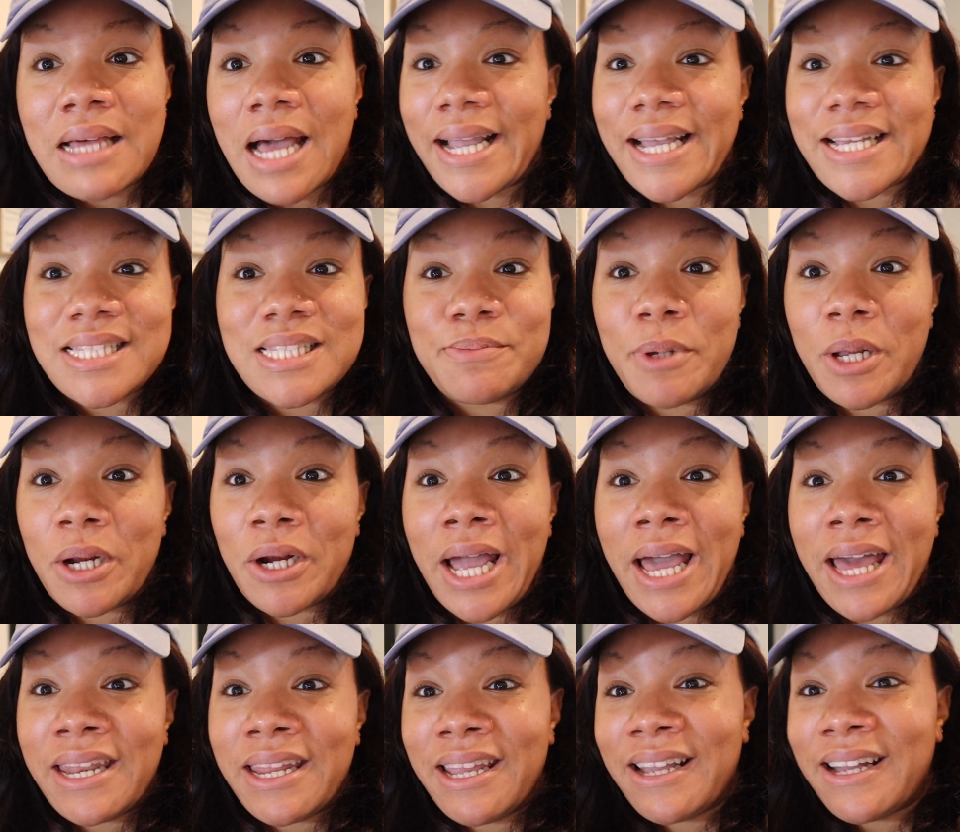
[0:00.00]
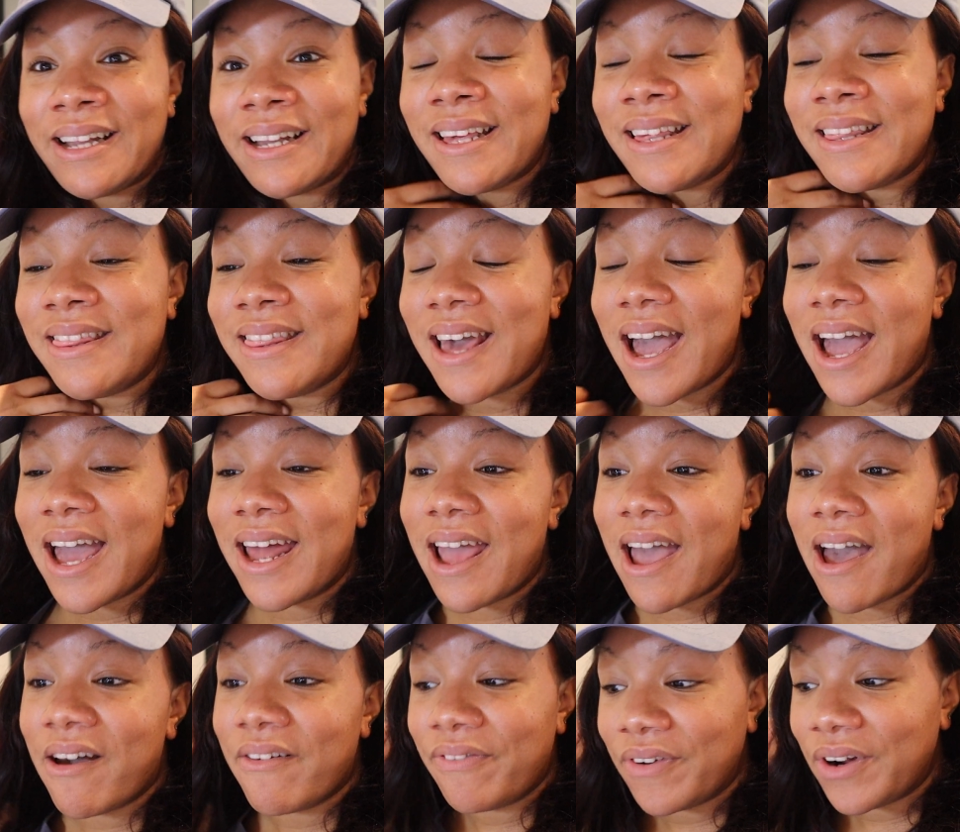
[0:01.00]
guess, spearheading that
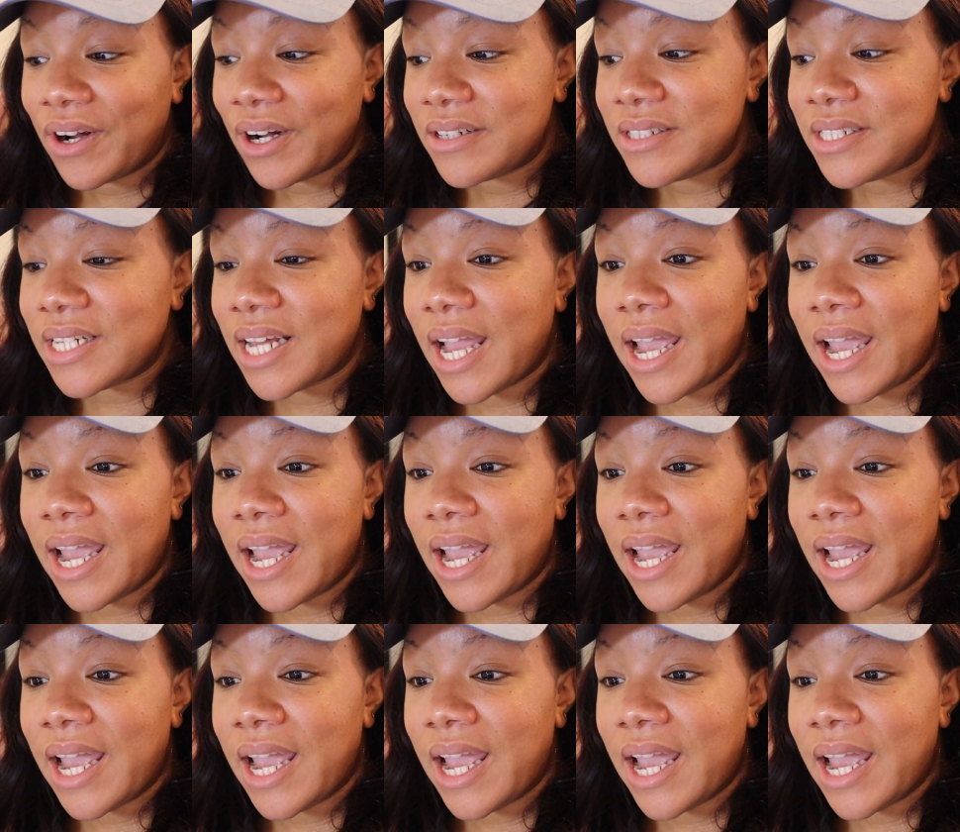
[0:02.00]
effort,